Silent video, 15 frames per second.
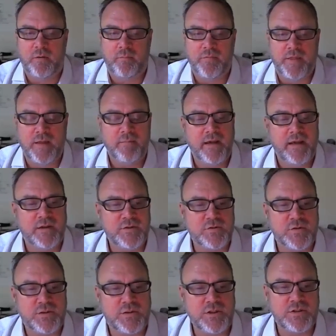they made a
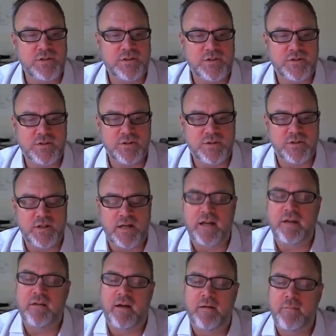strategic decision.
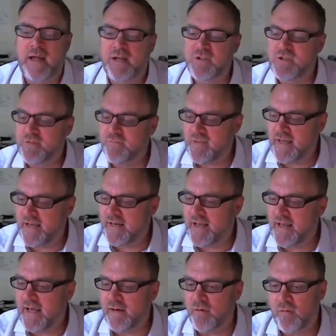I imagine if they
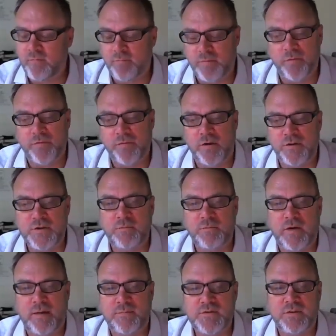had both culture
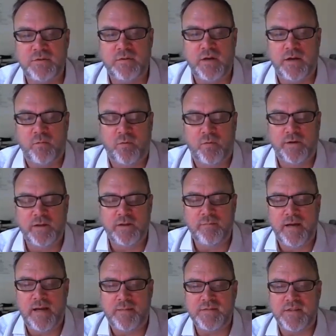maps and Wardley
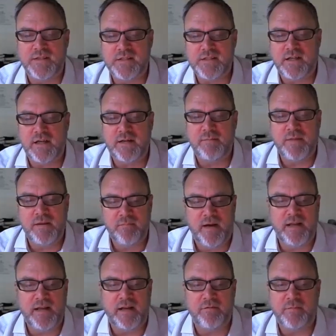maps at the time, they
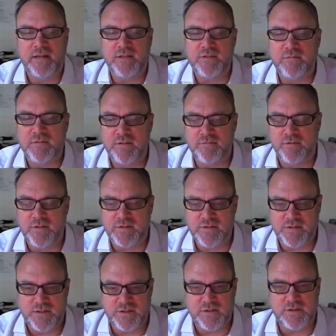might have made some different
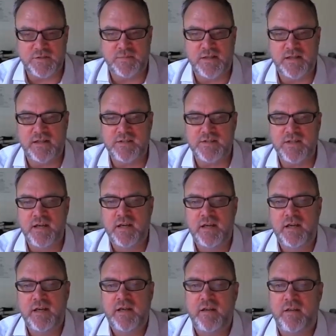decisions, because
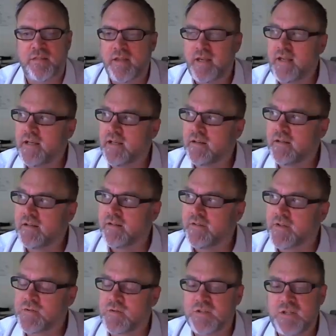the
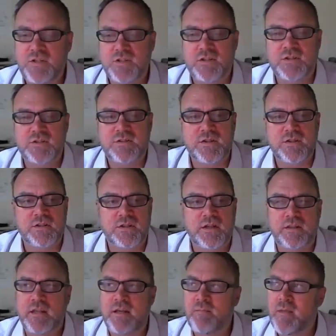strategic decision
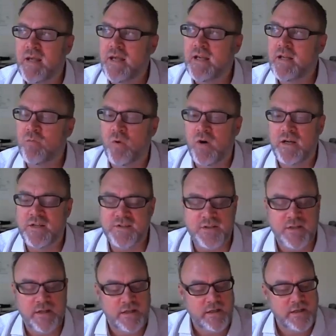that they made was
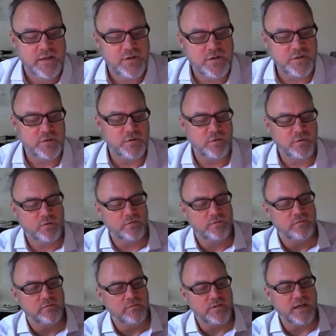to
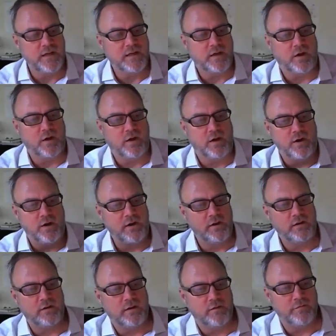take
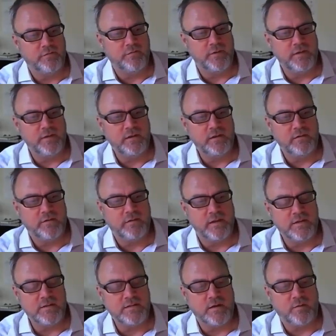all of the
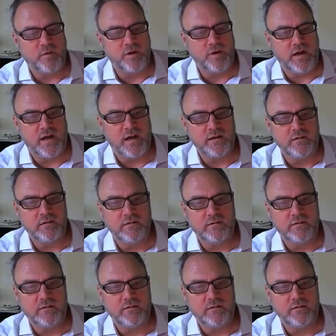things that were not